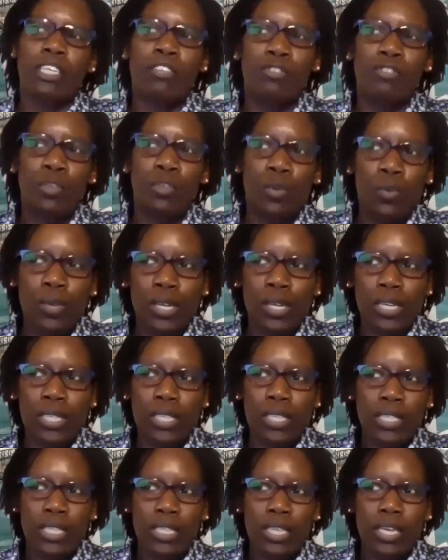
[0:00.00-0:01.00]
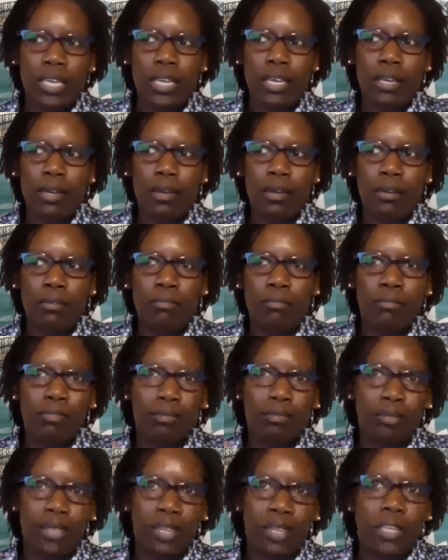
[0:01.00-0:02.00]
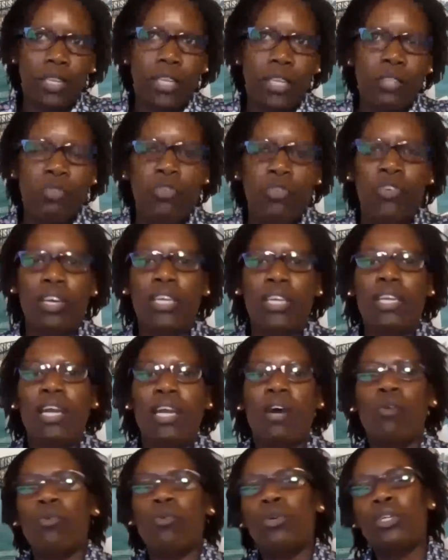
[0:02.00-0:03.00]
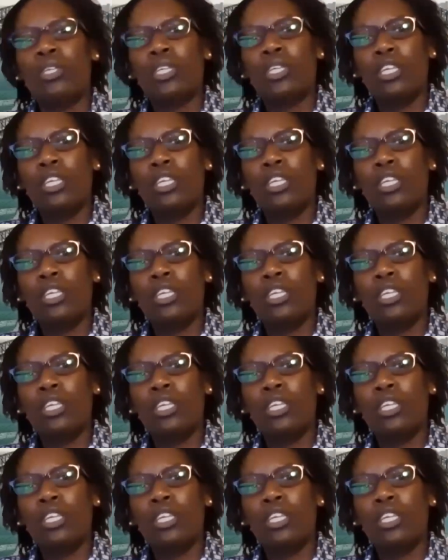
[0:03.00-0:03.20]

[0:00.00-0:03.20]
If you look at the, the industry right now,